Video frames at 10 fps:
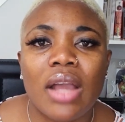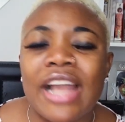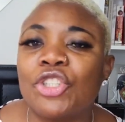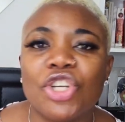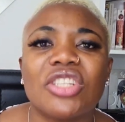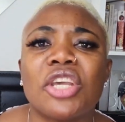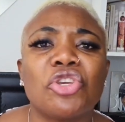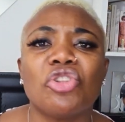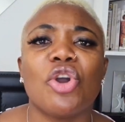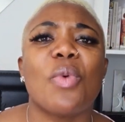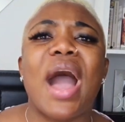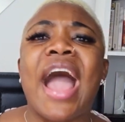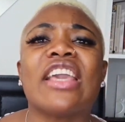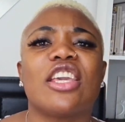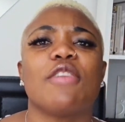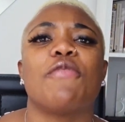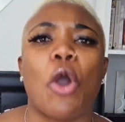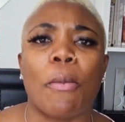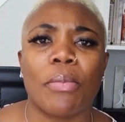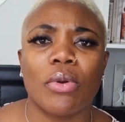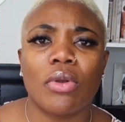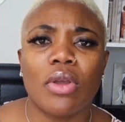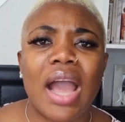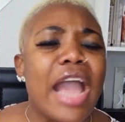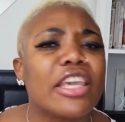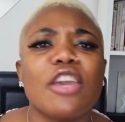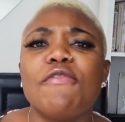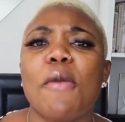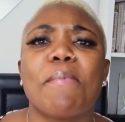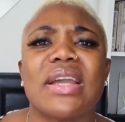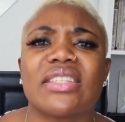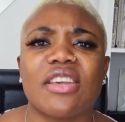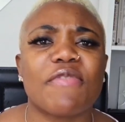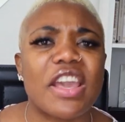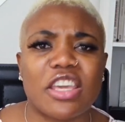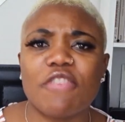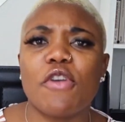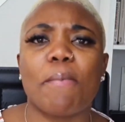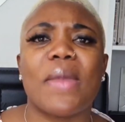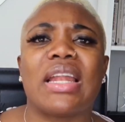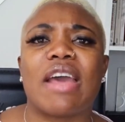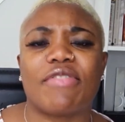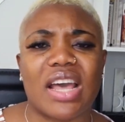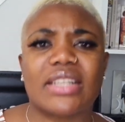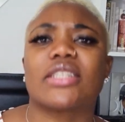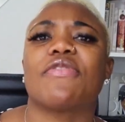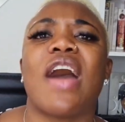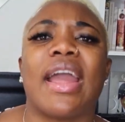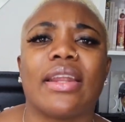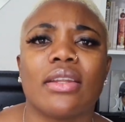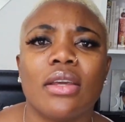And just say, you know what, I give up. I give up myself. I give up my life. That's fine.